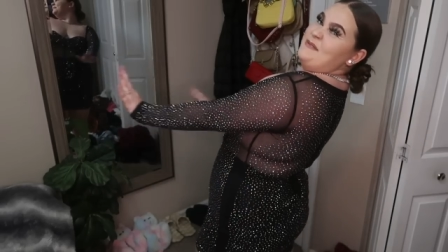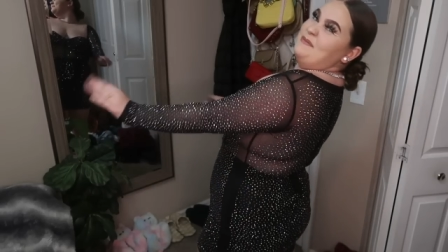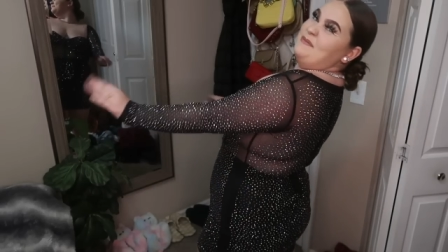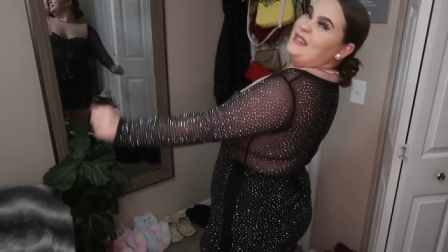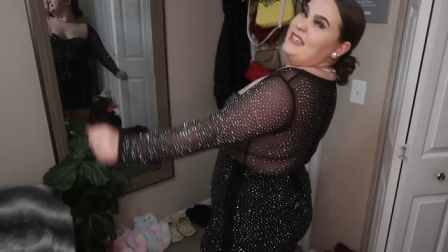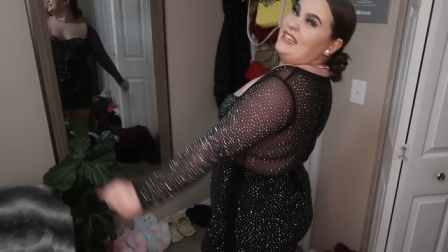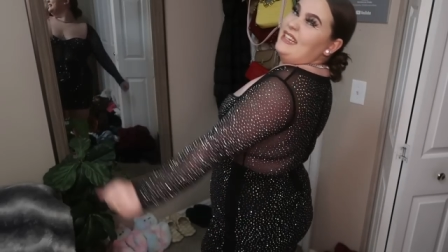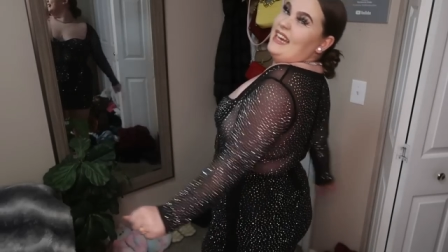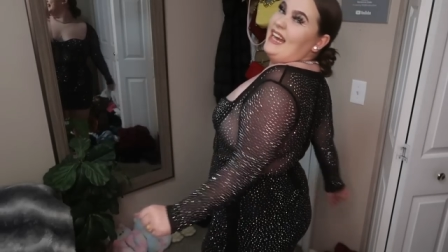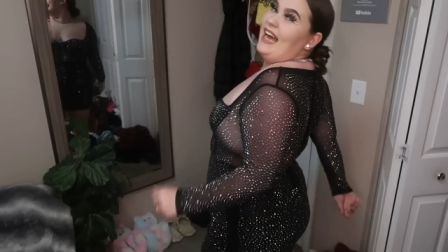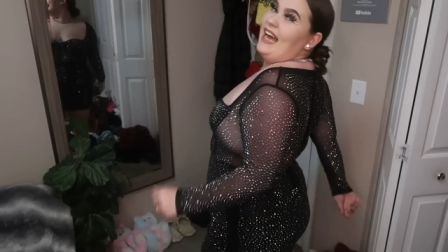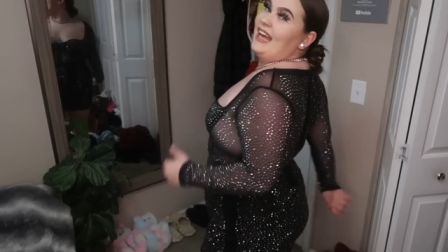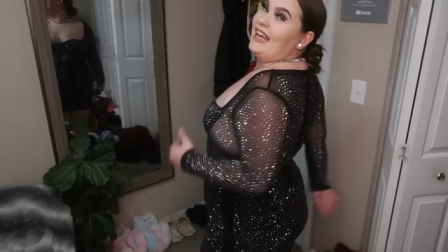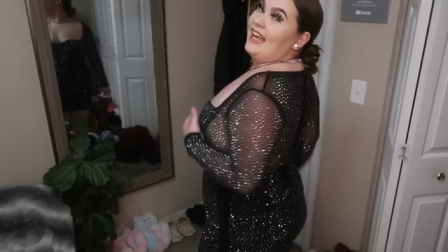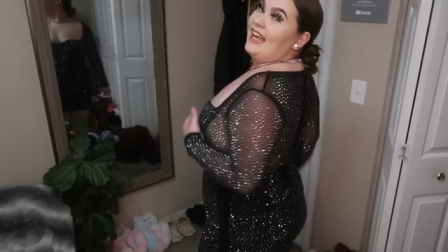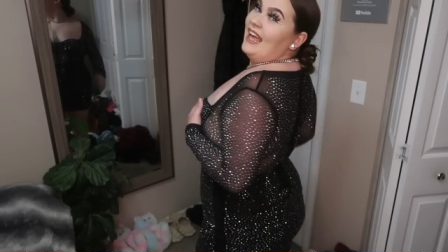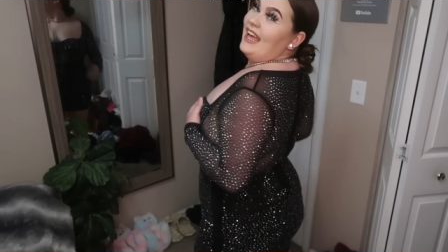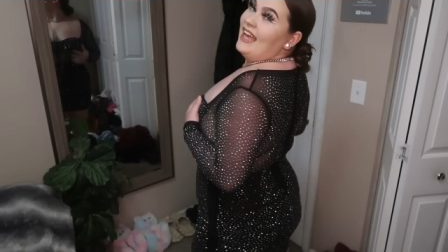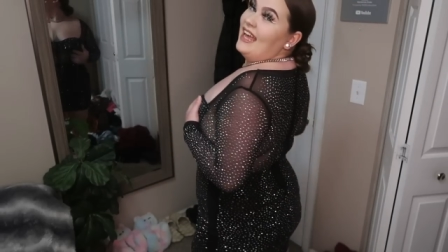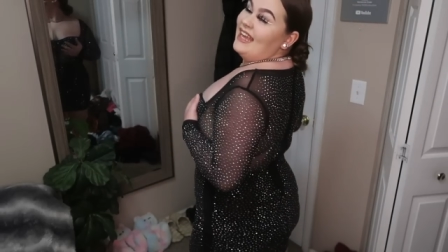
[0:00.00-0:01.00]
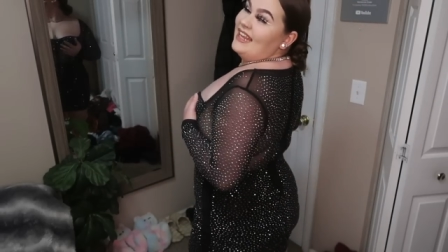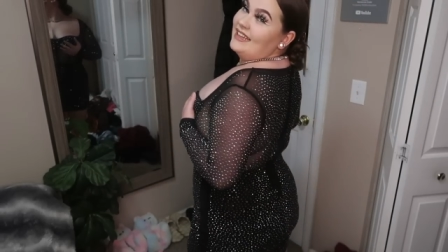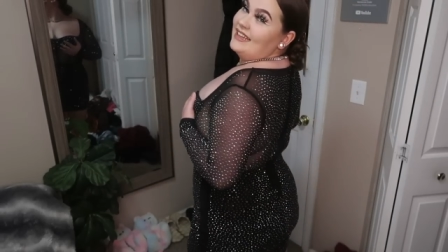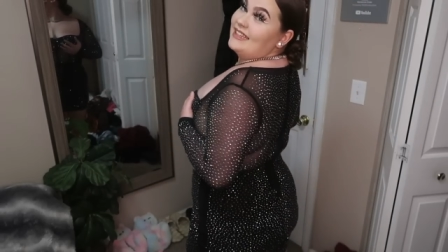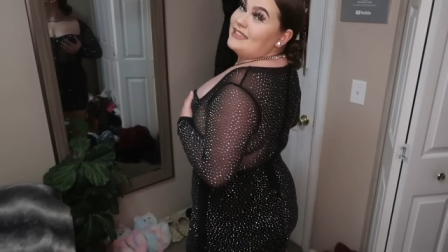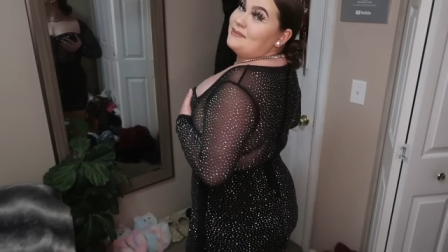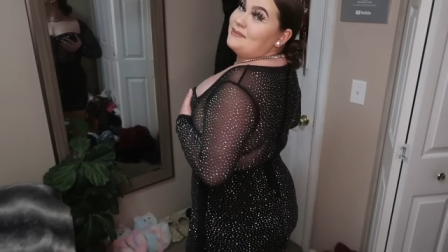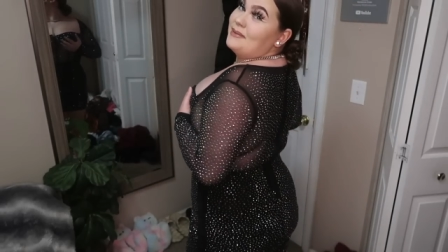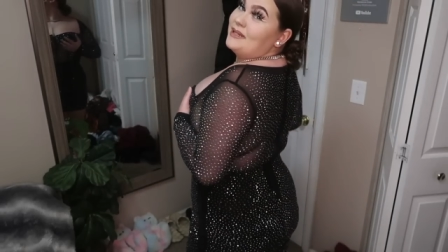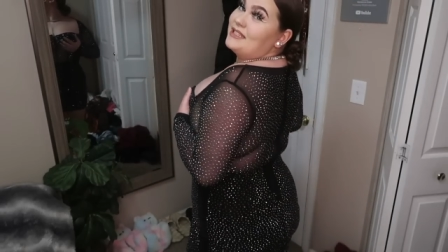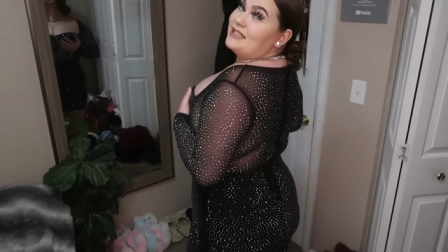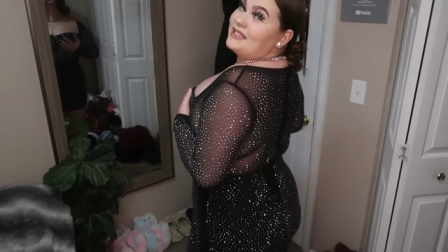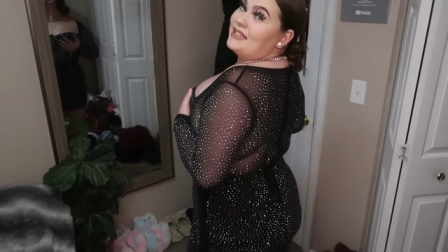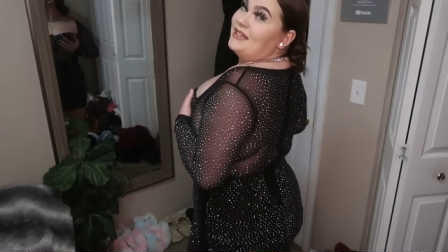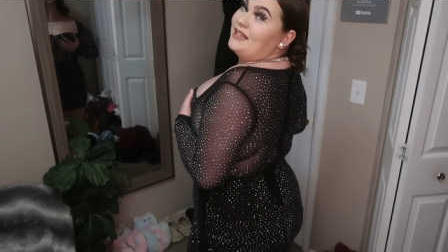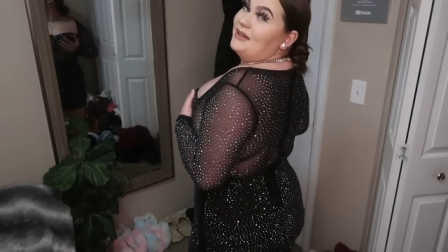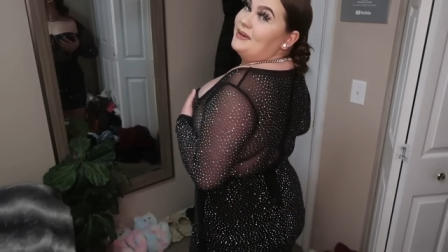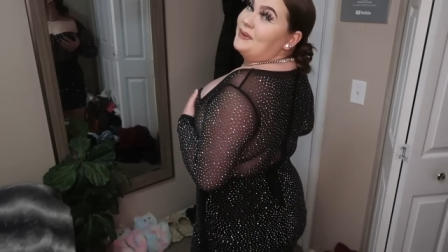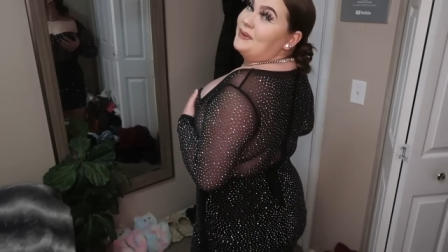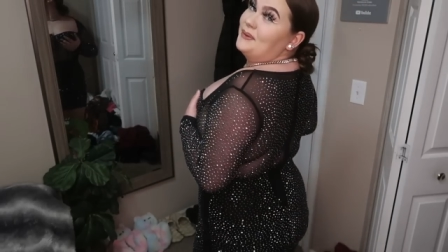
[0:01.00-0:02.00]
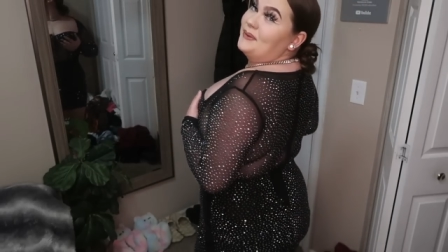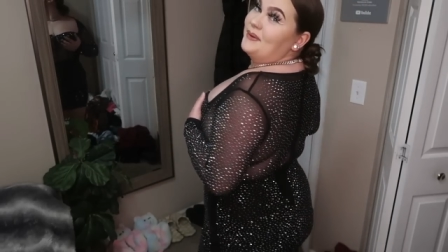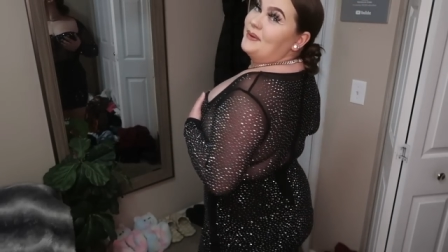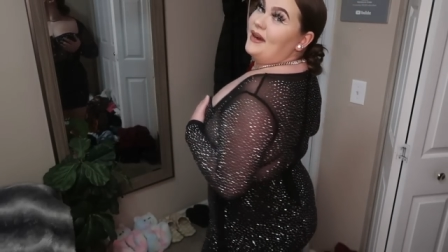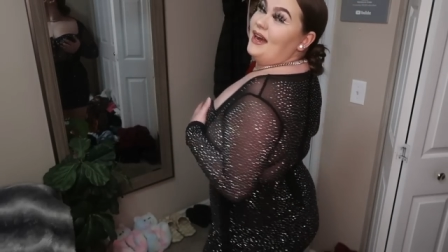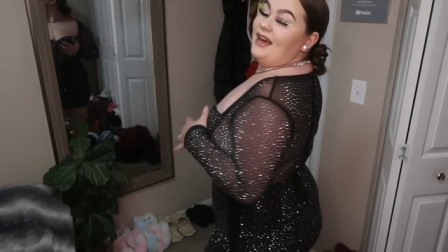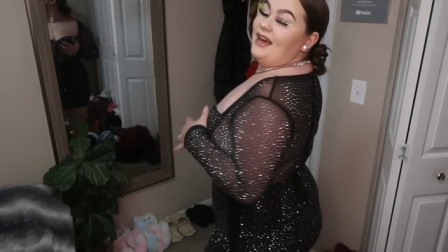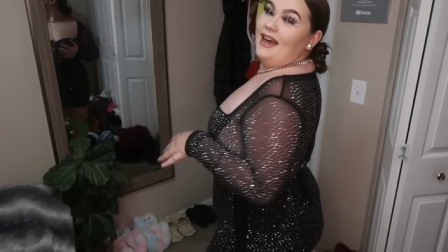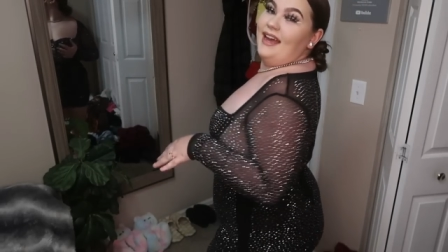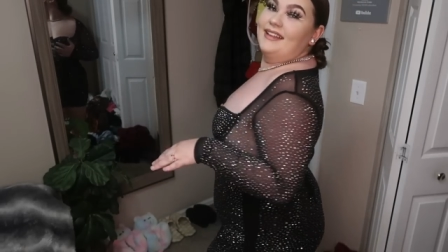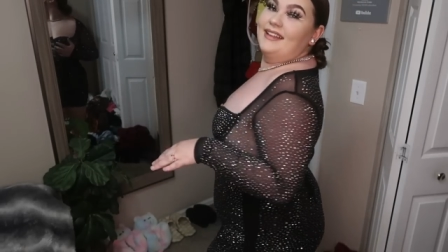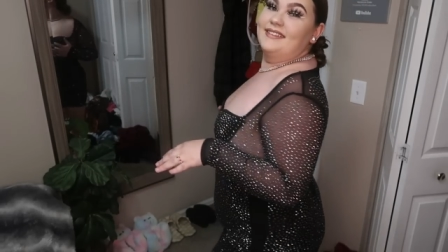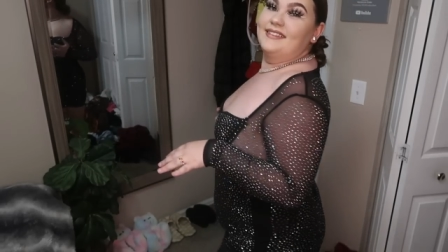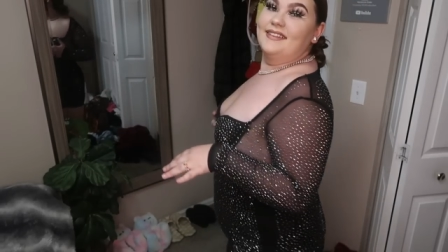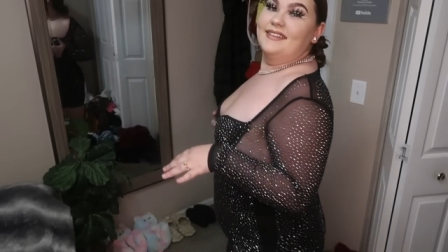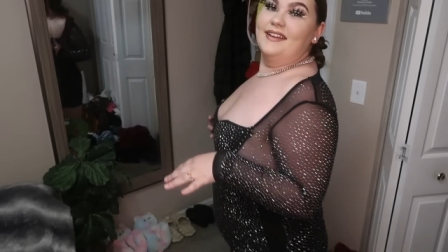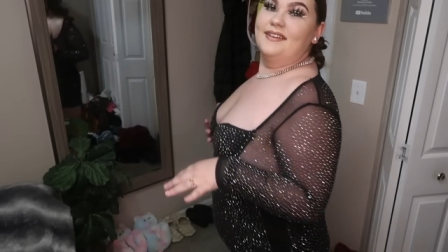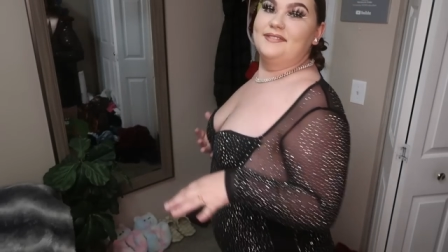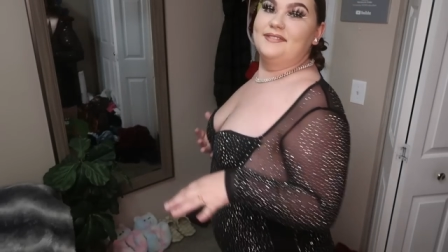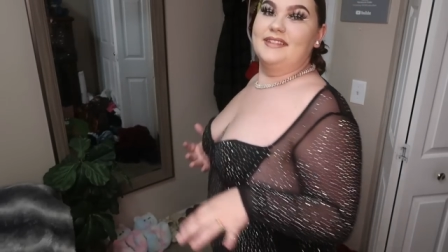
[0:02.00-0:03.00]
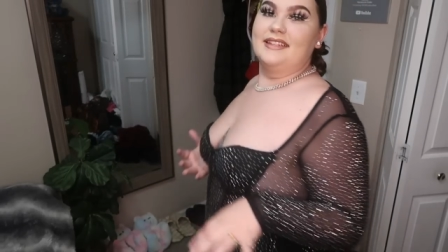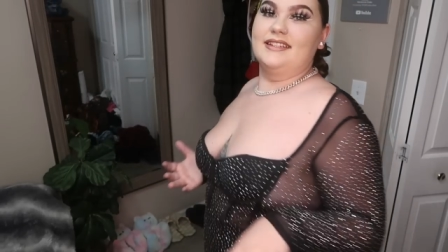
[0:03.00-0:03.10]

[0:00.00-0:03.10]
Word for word: but nah. This bitch cute. I love